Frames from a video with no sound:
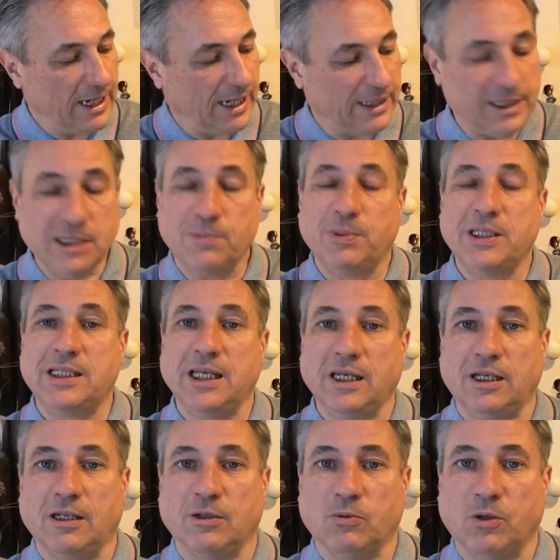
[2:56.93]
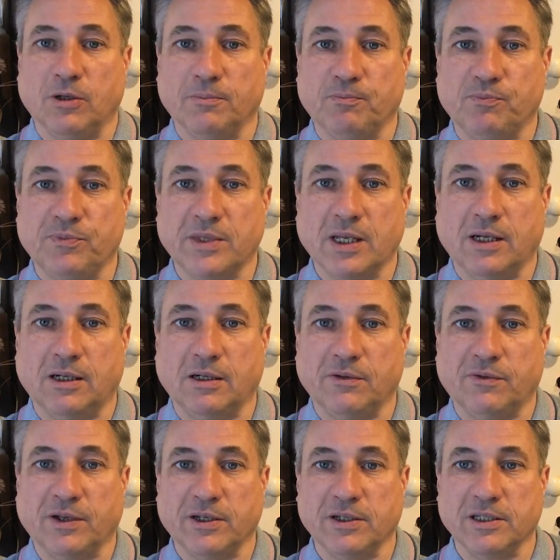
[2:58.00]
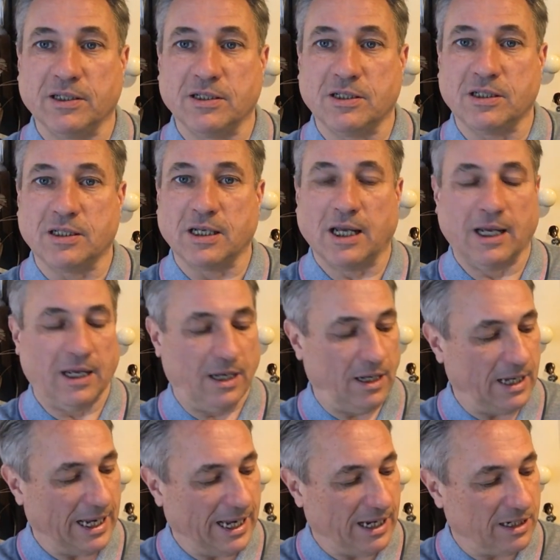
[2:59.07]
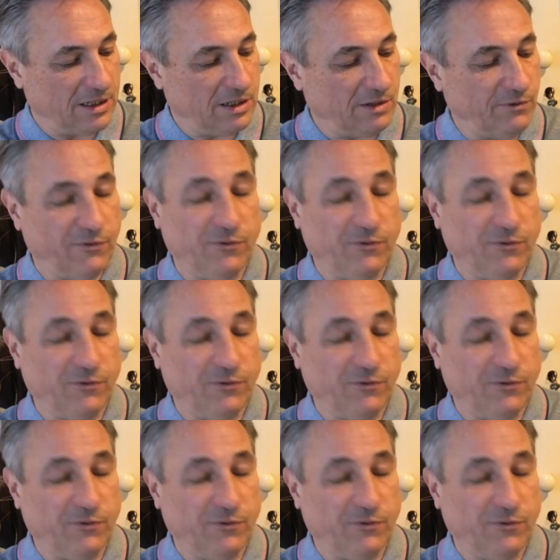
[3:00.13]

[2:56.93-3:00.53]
And this particular one, I found it at